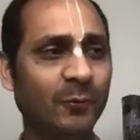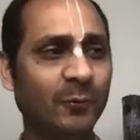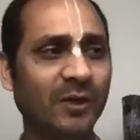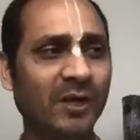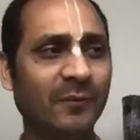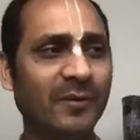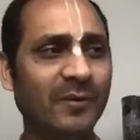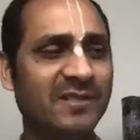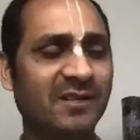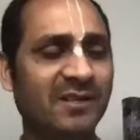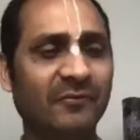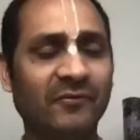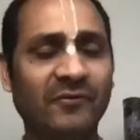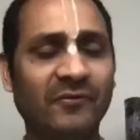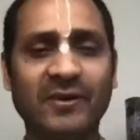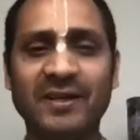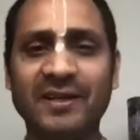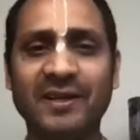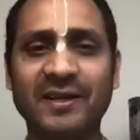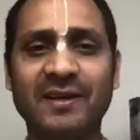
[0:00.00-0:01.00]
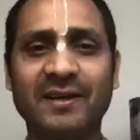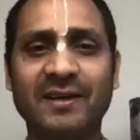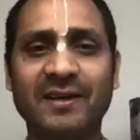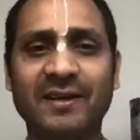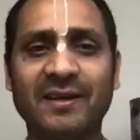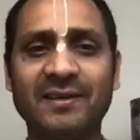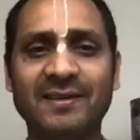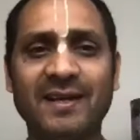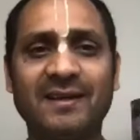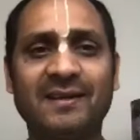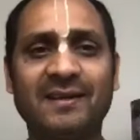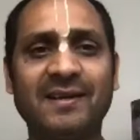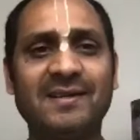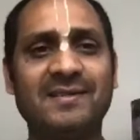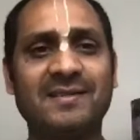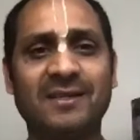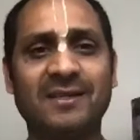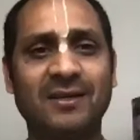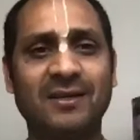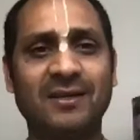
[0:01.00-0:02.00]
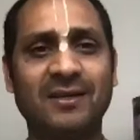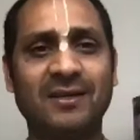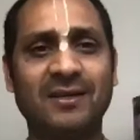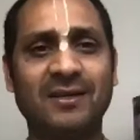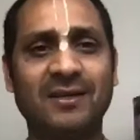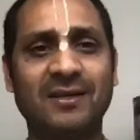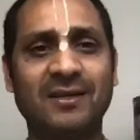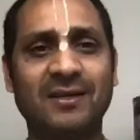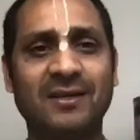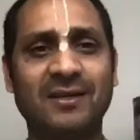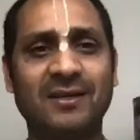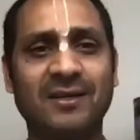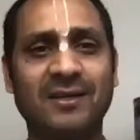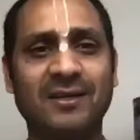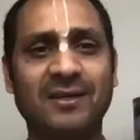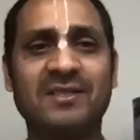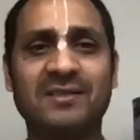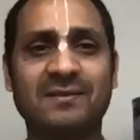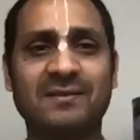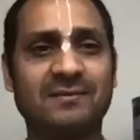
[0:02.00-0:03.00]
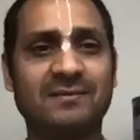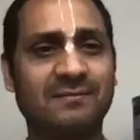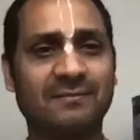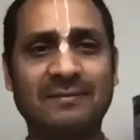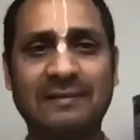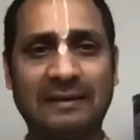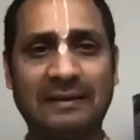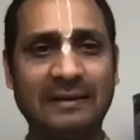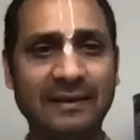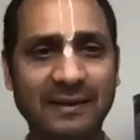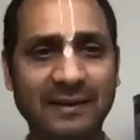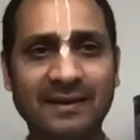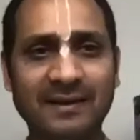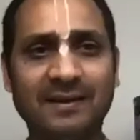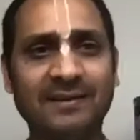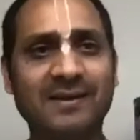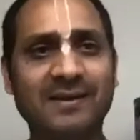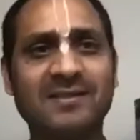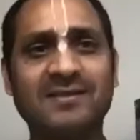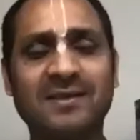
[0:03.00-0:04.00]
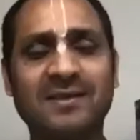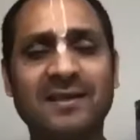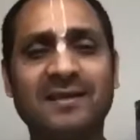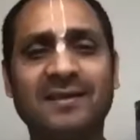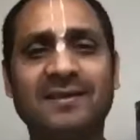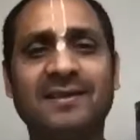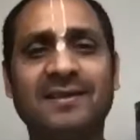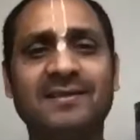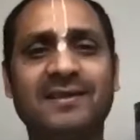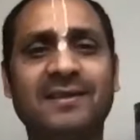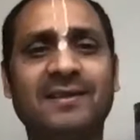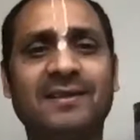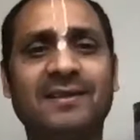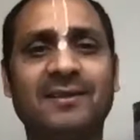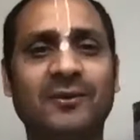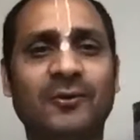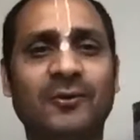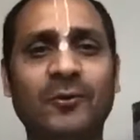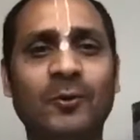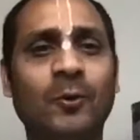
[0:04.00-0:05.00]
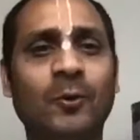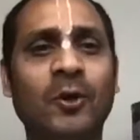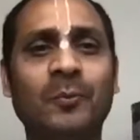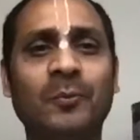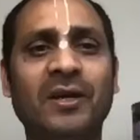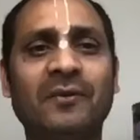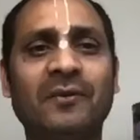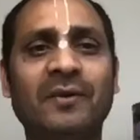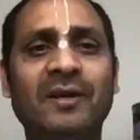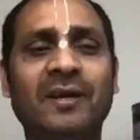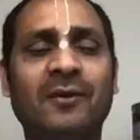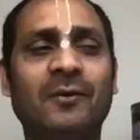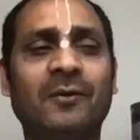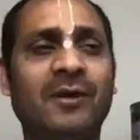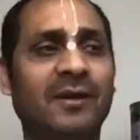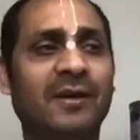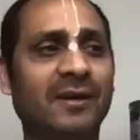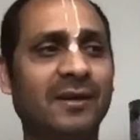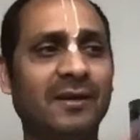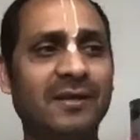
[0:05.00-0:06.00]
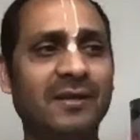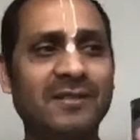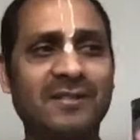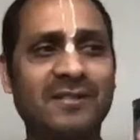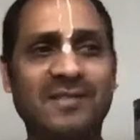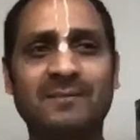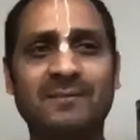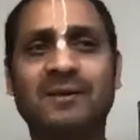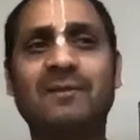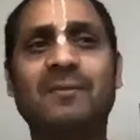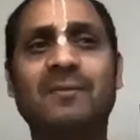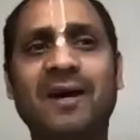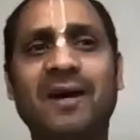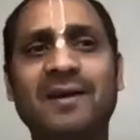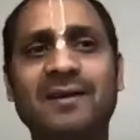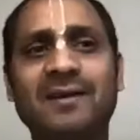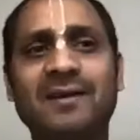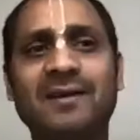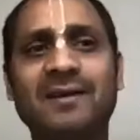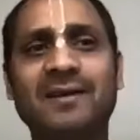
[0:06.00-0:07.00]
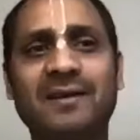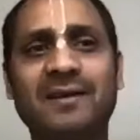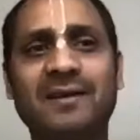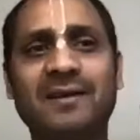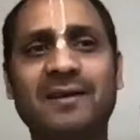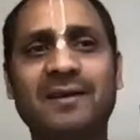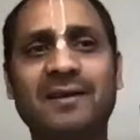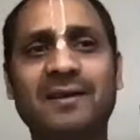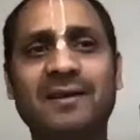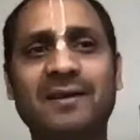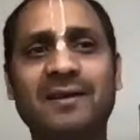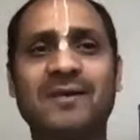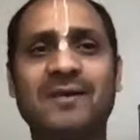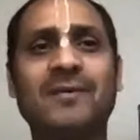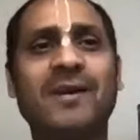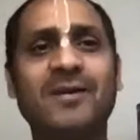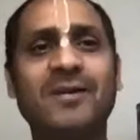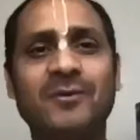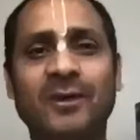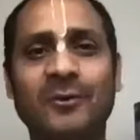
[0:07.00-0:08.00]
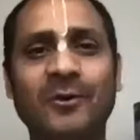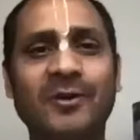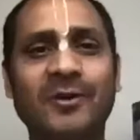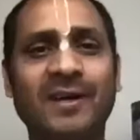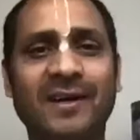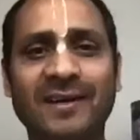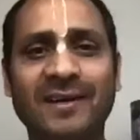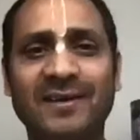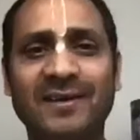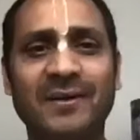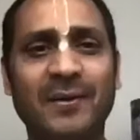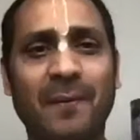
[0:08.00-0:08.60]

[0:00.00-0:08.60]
have been somewhere there, in that case we would be in another state, isn't it? We won't be having our stable mind. Okay, in 7 days we are going to die.